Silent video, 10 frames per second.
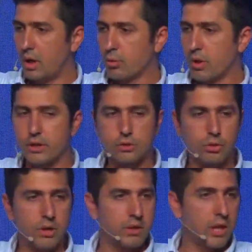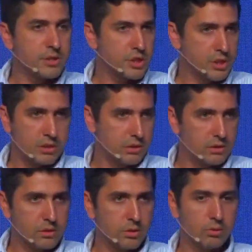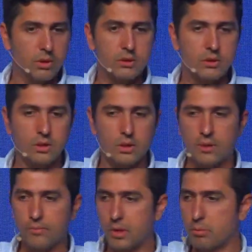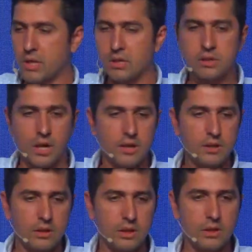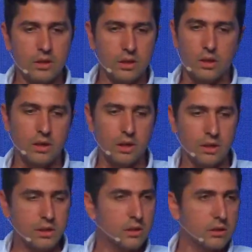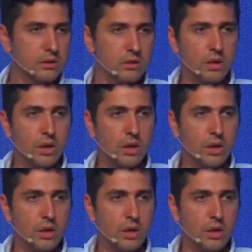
I would like to have a lunch. And being in Tallinn, I can